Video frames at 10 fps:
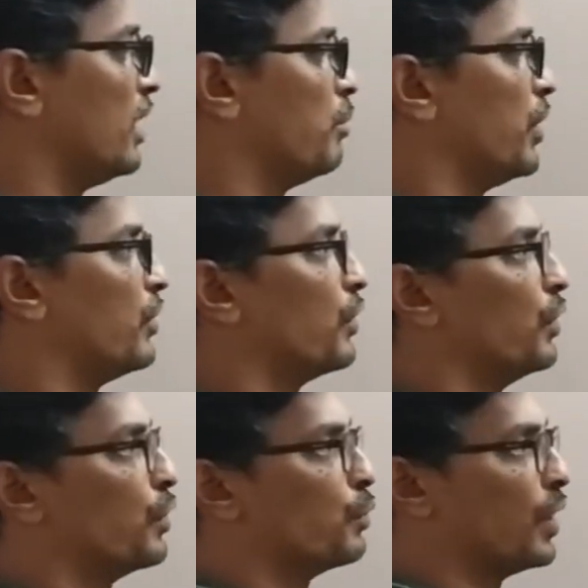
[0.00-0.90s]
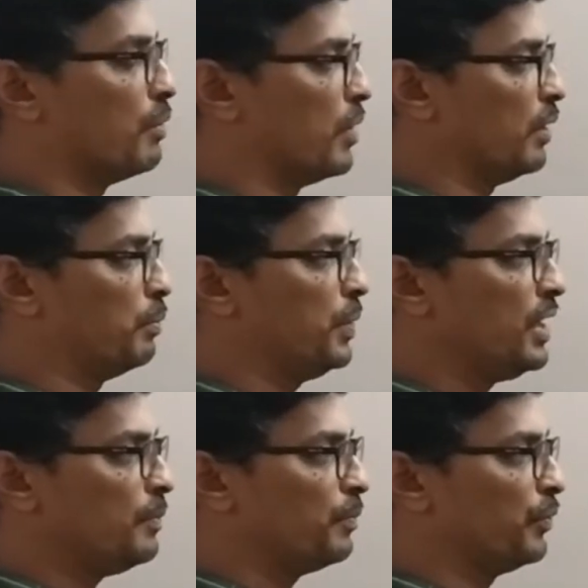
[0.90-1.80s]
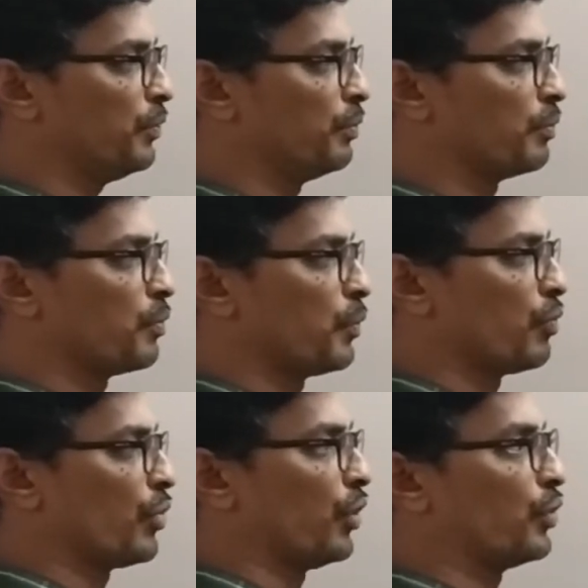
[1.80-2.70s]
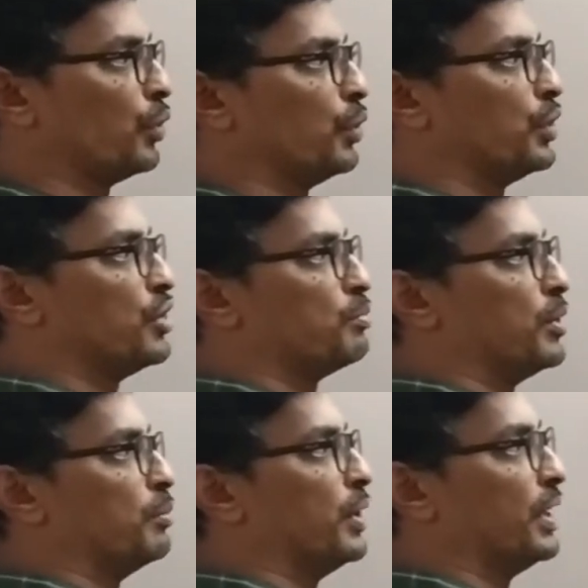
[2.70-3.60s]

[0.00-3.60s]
is equal to 1 by p. So this pp gets